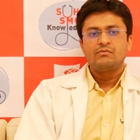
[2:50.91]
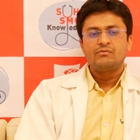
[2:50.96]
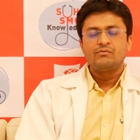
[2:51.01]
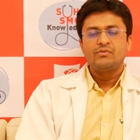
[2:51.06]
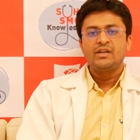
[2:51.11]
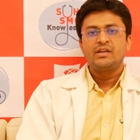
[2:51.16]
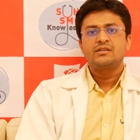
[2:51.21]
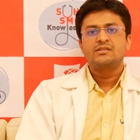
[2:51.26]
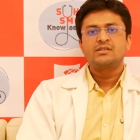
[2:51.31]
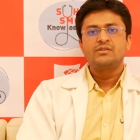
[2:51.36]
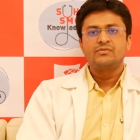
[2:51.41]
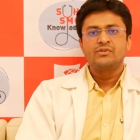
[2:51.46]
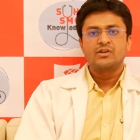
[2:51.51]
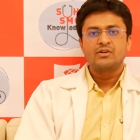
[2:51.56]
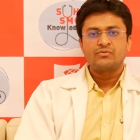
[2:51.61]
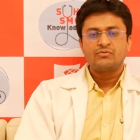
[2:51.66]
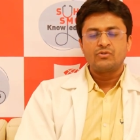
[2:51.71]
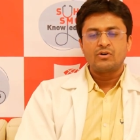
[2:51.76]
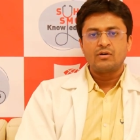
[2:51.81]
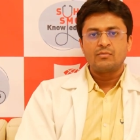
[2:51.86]
very
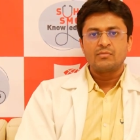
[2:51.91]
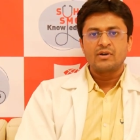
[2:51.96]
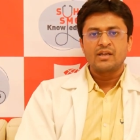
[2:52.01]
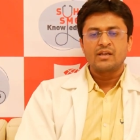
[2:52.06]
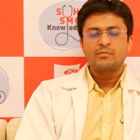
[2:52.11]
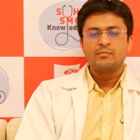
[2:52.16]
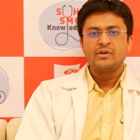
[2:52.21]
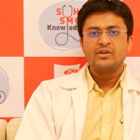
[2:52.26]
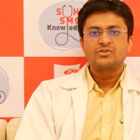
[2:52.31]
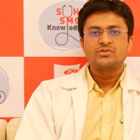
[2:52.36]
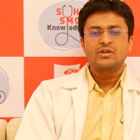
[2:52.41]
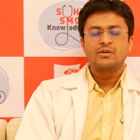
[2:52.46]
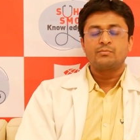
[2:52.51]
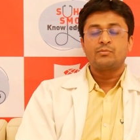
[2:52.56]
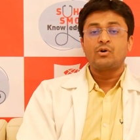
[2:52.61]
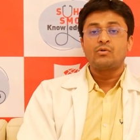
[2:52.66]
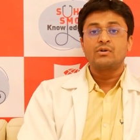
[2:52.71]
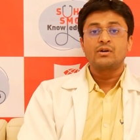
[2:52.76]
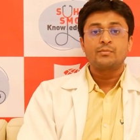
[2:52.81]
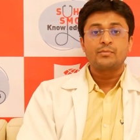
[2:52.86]
severe form like major
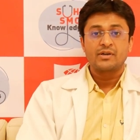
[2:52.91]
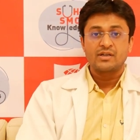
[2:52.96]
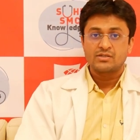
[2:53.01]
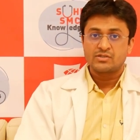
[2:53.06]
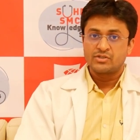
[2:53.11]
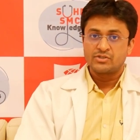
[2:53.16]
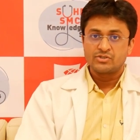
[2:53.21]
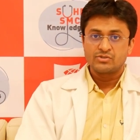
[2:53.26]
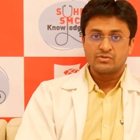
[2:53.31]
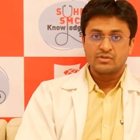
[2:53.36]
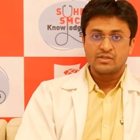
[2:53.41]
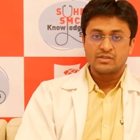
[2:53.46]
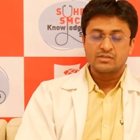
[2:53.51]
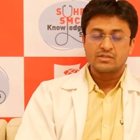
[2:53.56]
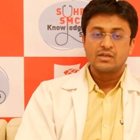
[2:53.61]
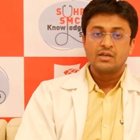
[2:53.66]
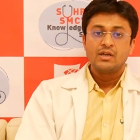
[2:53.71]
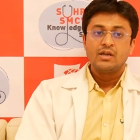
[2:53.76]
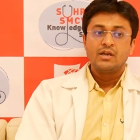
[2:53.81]
power press injuries.